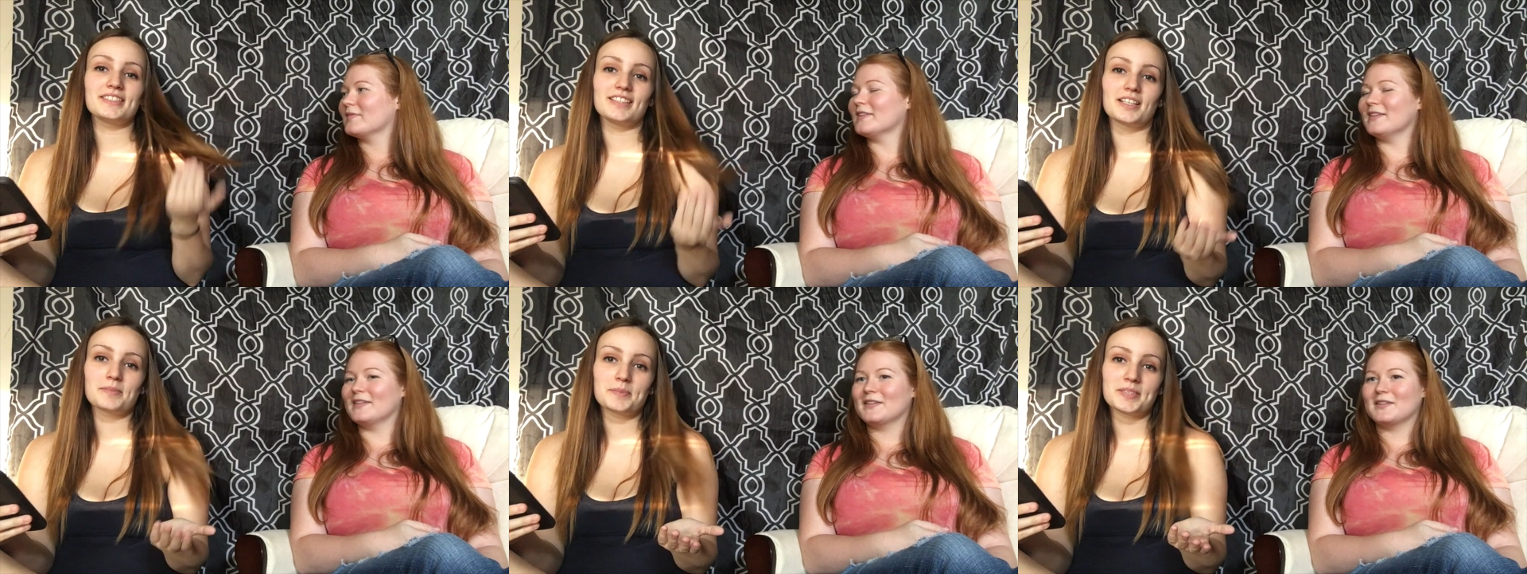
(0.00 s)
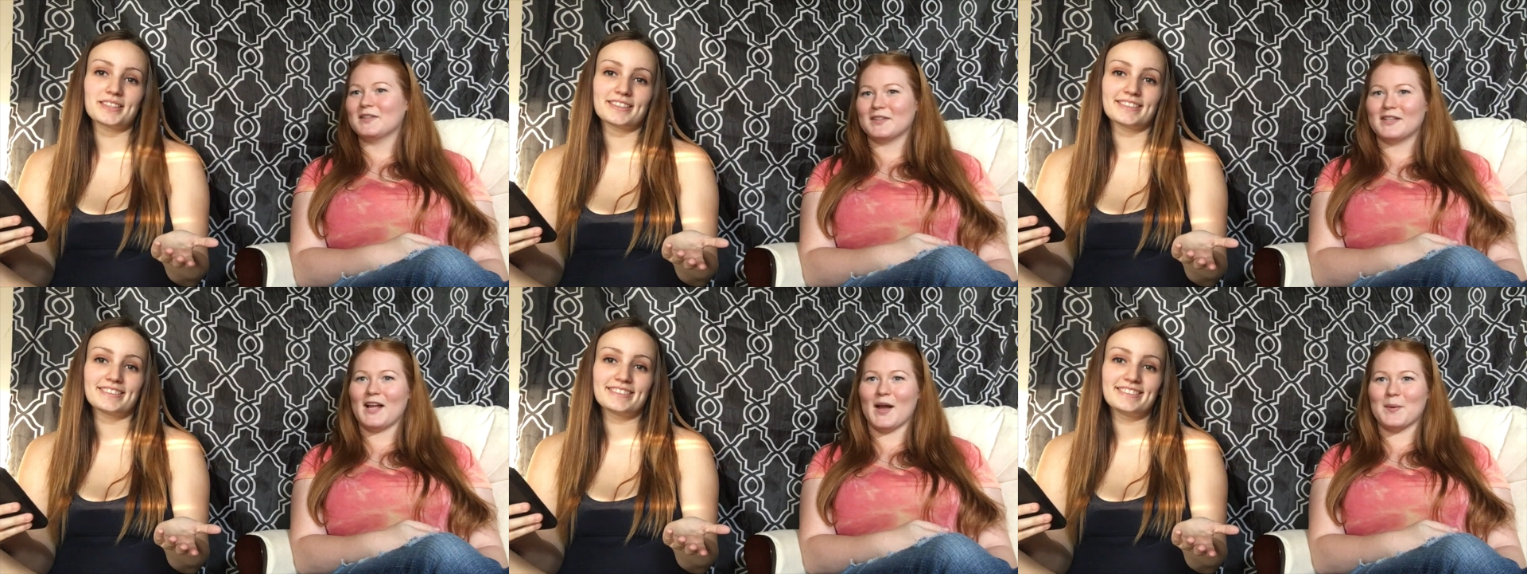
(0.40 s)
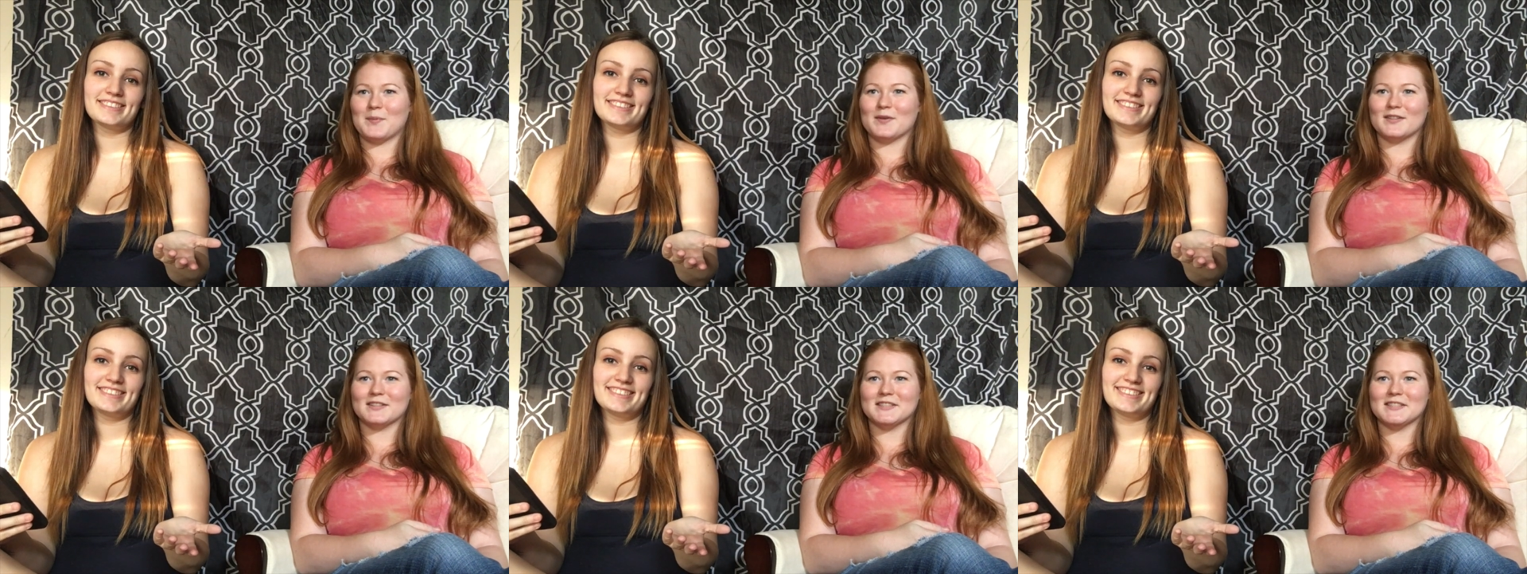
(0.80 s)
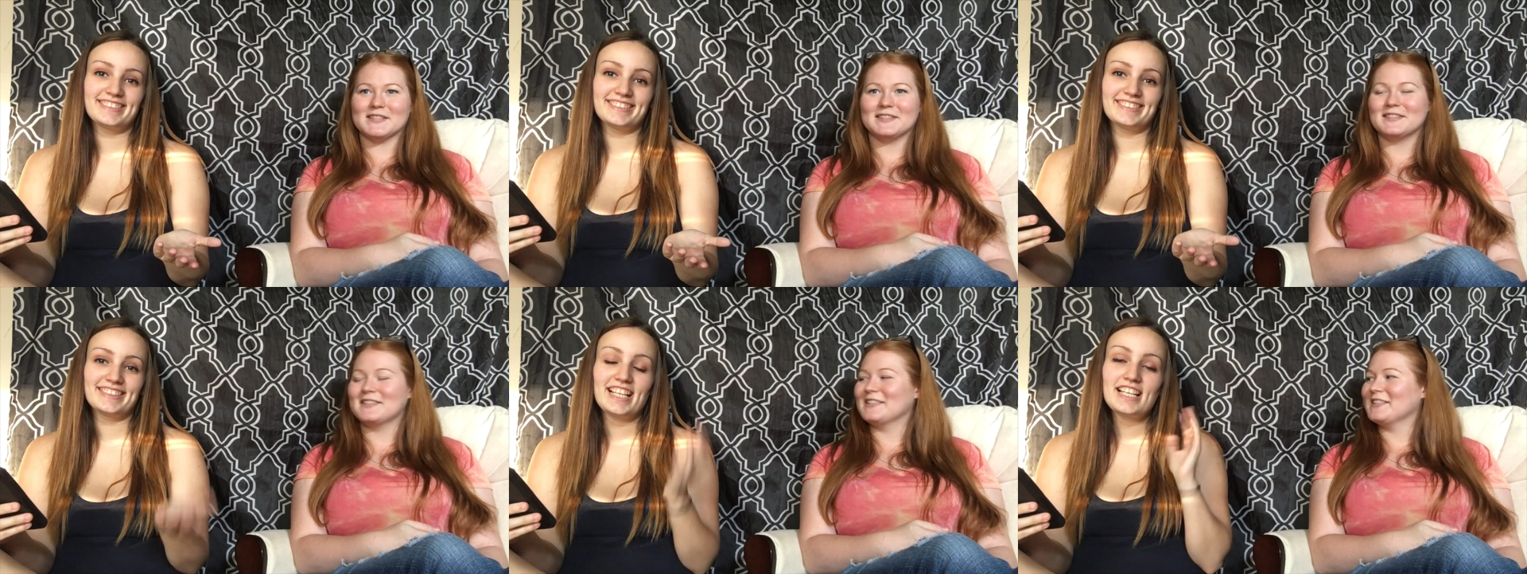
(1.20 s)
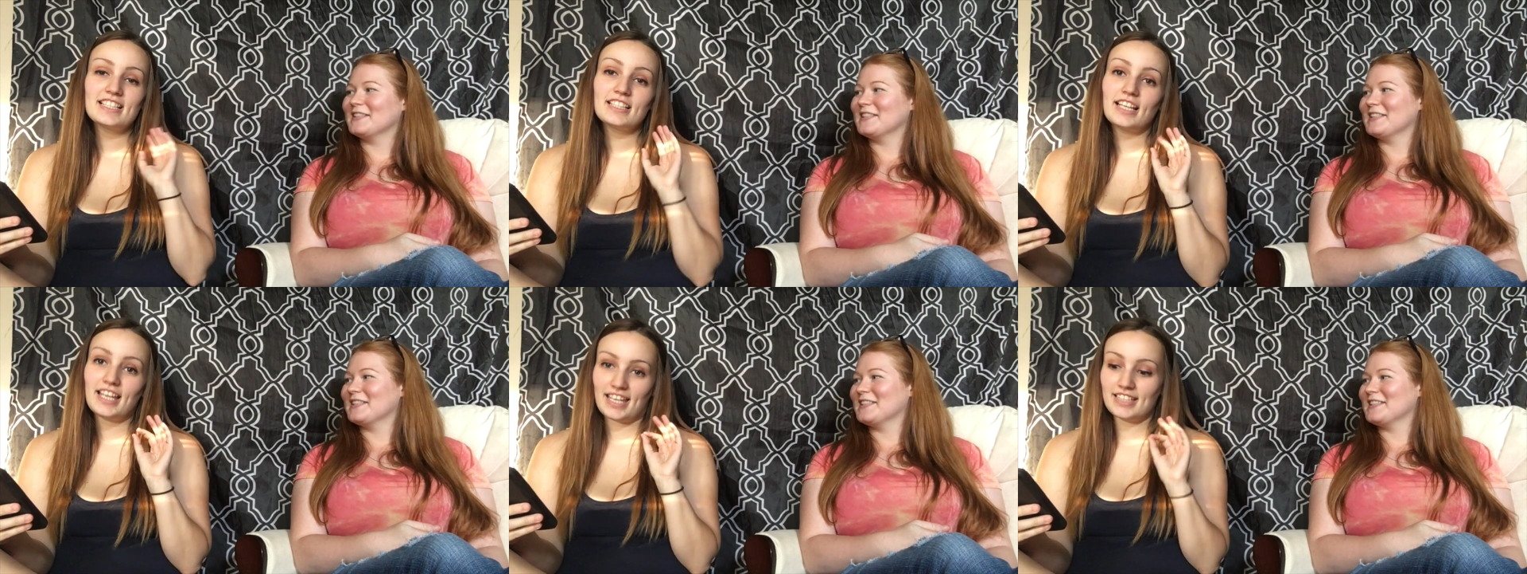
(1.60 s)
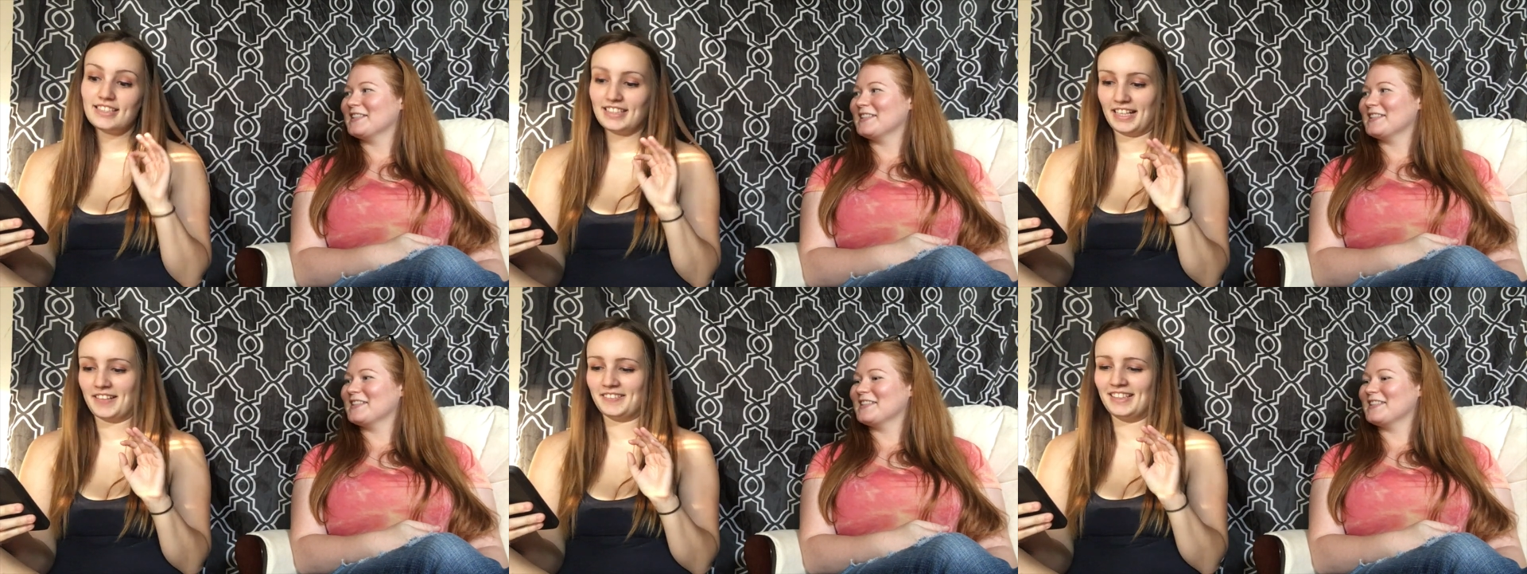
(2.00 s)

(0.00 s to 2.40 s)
Speaker 1: dog person?
Speaker 2: Cat person.
Speaker 1: Hands down.